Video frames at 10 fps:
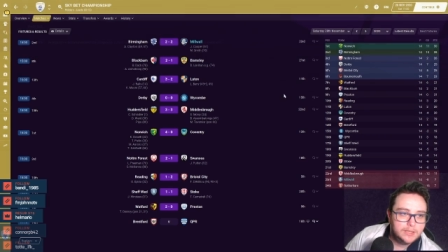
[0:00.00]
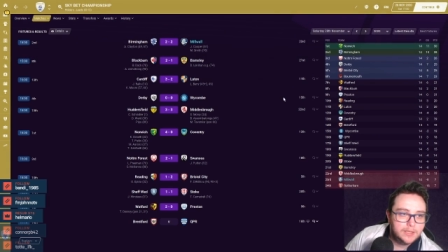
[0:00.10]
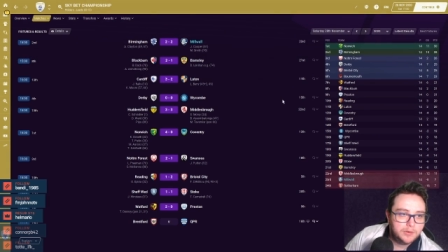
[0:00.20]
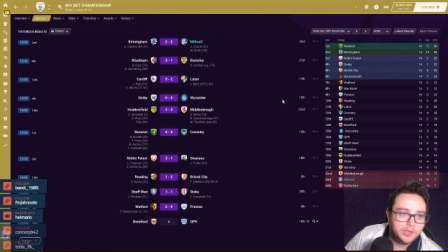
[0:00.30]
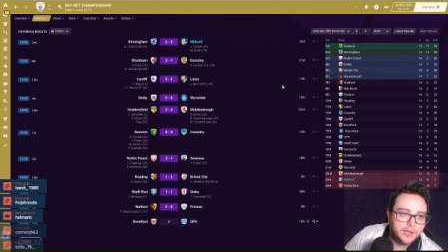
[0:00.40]

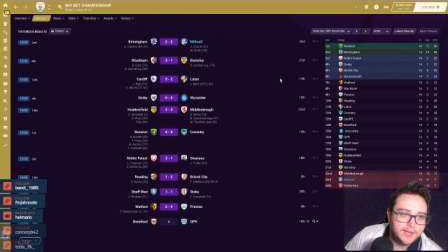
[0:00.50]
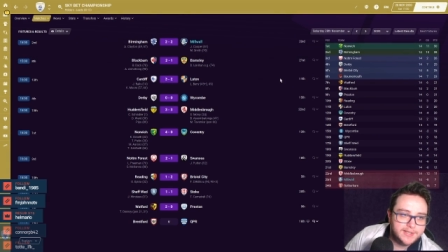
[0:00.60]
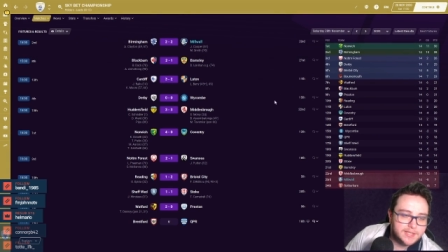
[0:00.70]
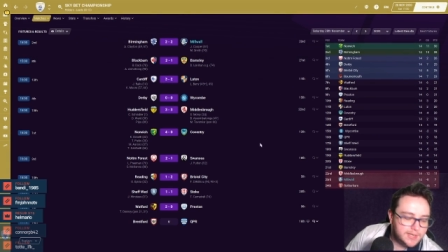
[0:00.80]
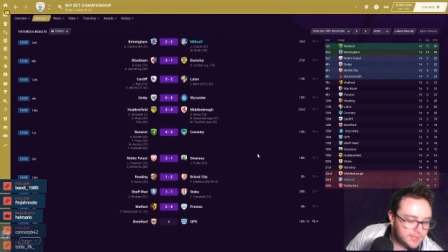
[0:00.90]
How we looking?
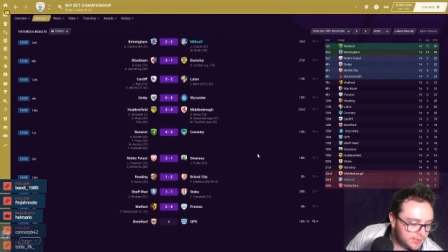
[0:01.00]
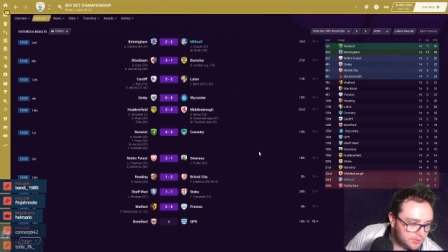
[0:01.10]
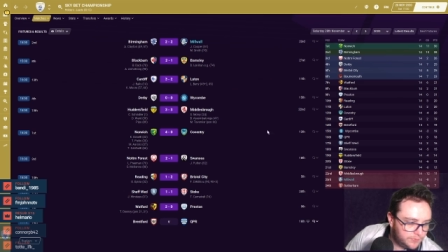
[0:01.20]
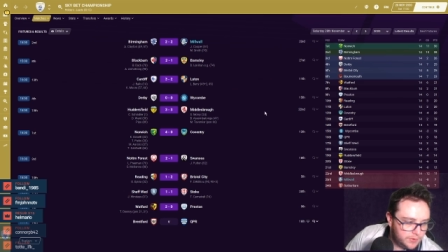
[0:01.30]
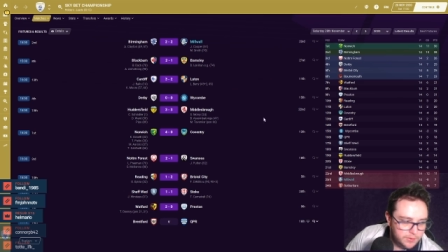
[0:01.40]

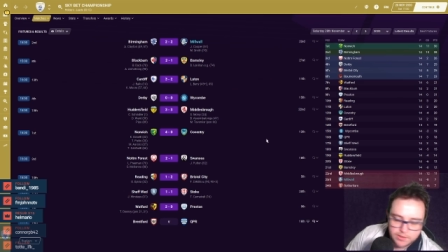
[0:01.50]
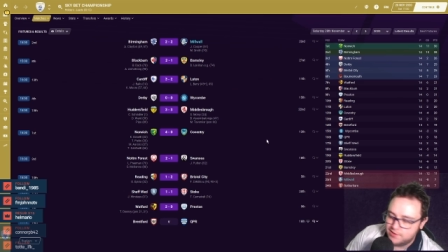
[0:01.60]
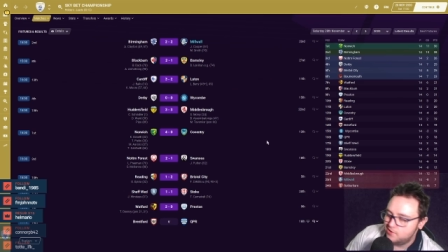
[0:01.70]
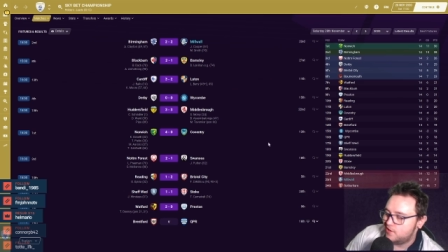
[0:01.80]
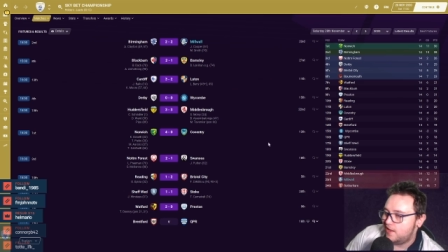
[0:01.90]
62 viewers.
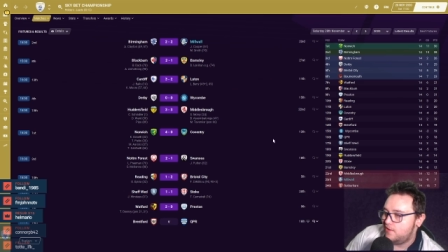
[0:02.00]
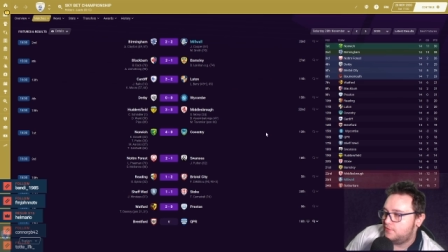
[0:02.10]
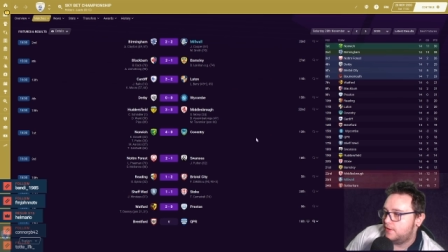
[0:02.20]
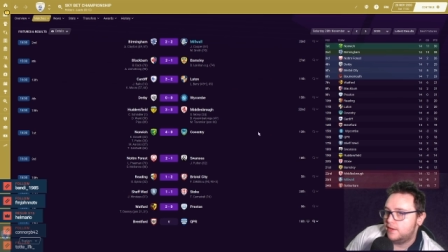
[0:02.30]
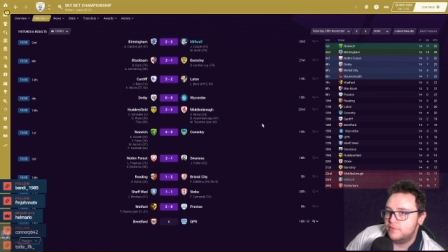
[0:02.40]
Good
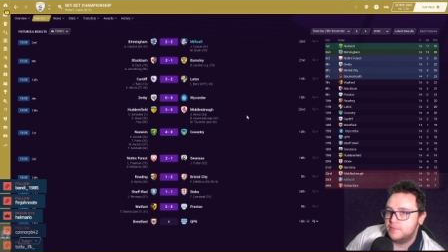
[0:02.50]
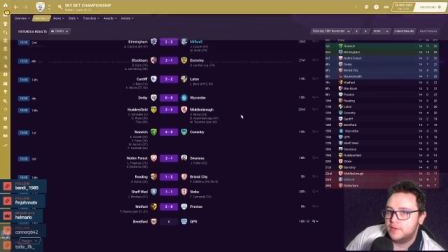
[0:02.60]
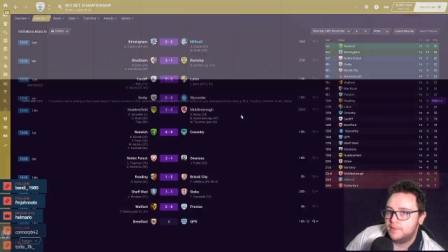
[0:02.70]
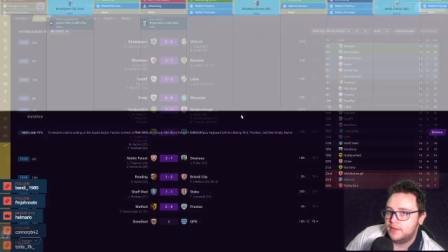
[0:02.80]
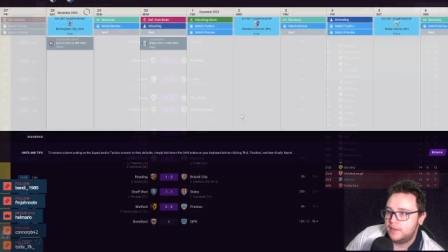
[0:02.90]
evening,
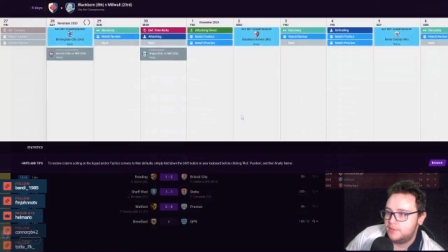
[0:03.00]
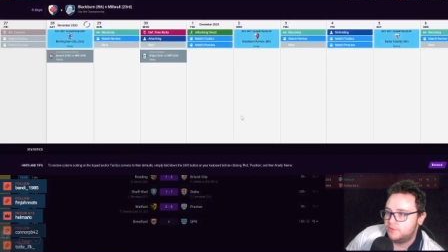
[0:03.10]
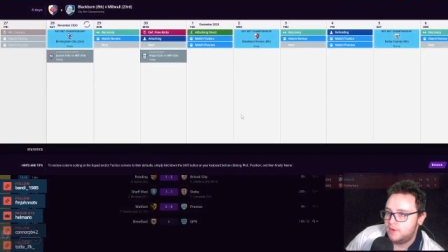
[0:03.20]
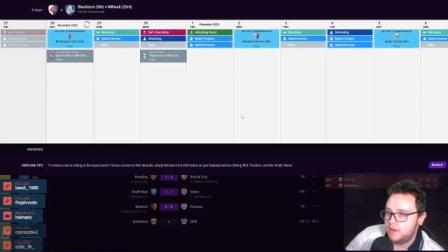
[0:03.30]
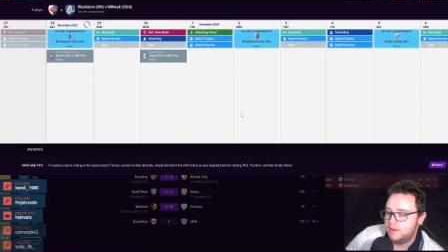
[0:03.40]
everybody. My name is
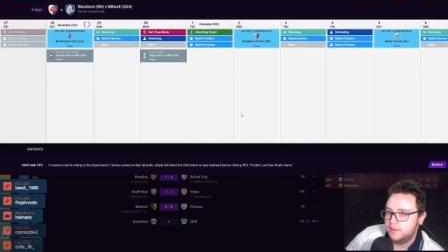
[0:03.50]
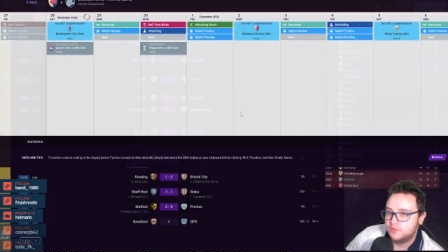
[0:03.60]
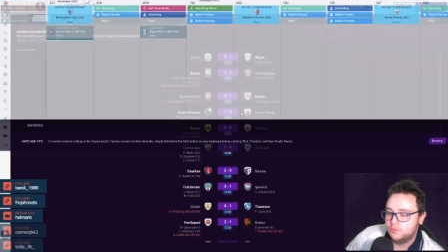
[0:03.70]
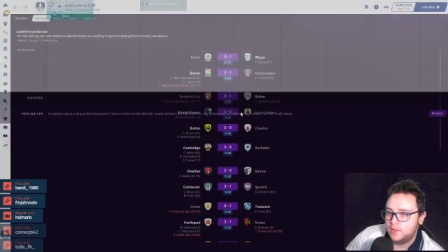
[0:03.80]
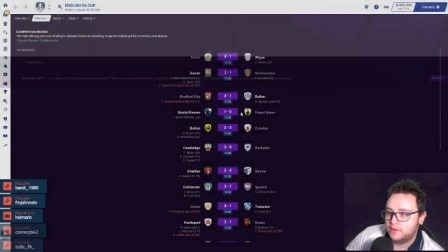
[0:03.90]
The
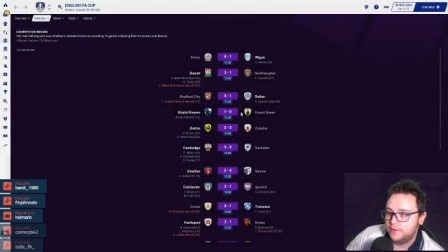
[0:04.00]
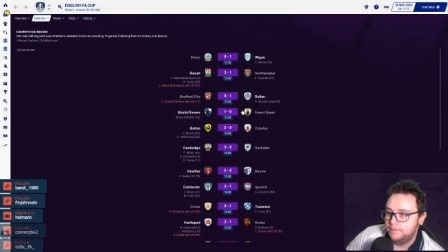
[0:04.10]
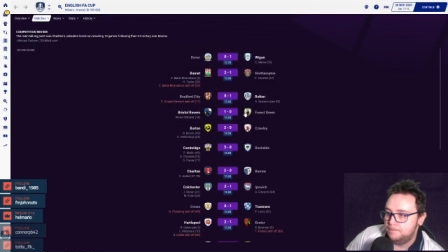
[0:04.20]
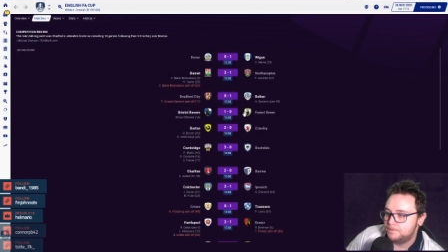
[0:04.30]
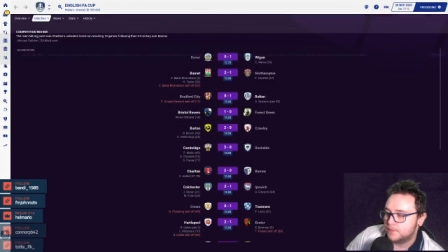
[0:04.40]
Reckonist.
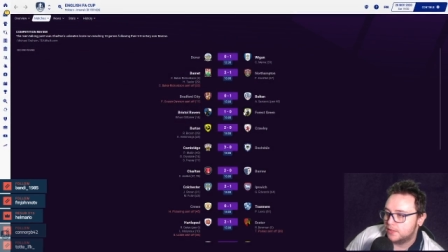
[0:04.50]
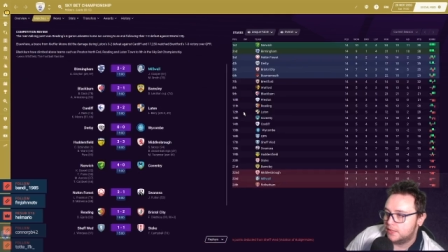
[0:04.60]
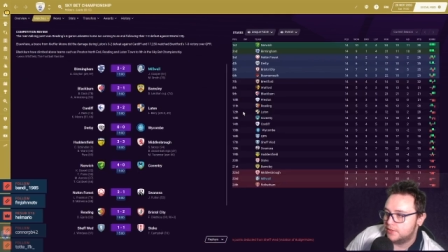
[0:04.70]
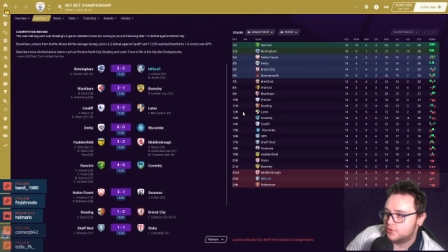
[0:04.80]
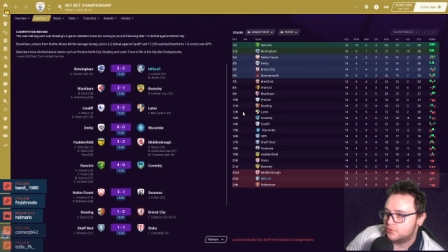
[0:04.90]
Welcome.
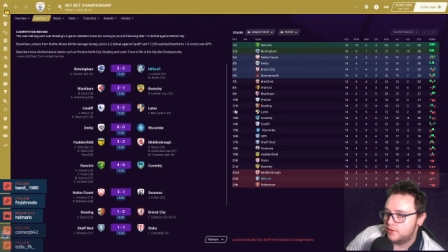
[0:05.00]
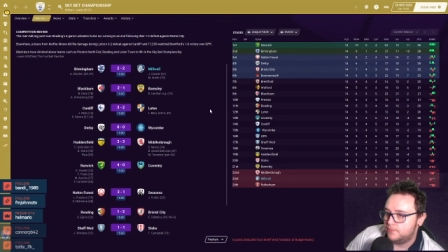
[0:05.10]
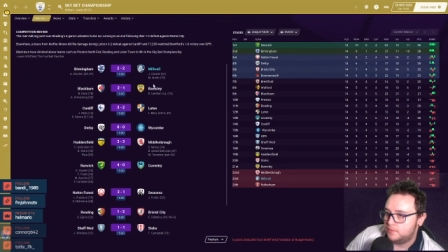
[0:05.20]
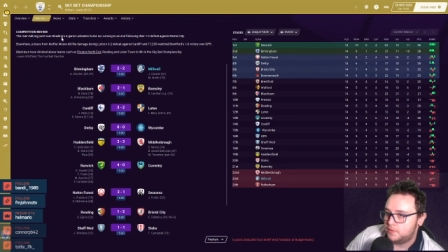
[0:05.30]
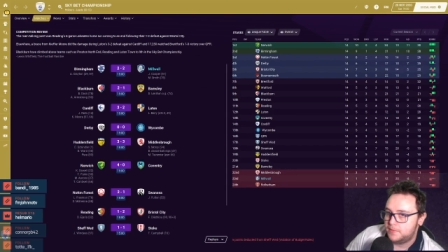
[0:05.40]
I
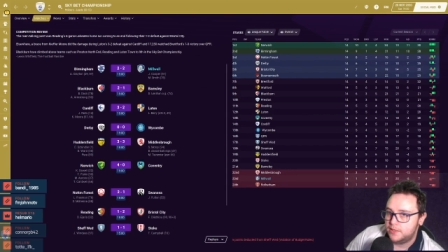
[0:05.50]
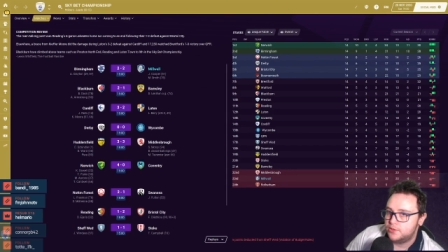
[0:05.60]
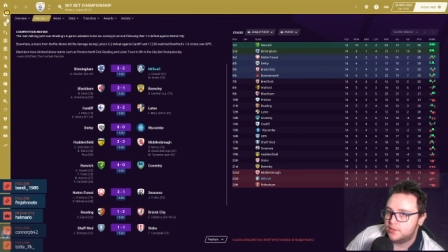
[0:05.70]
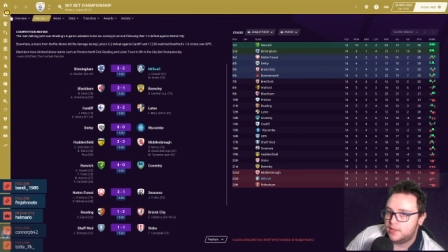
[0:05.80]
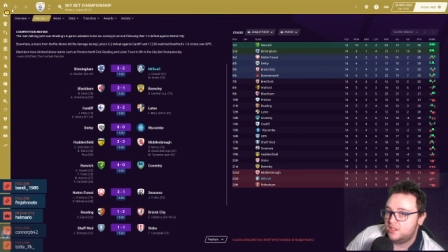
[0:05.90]
stream Football
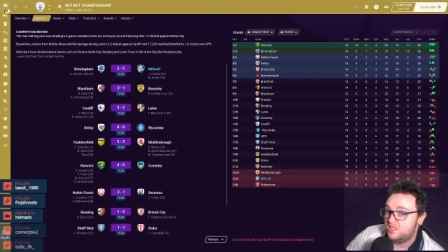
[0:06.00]
Manager and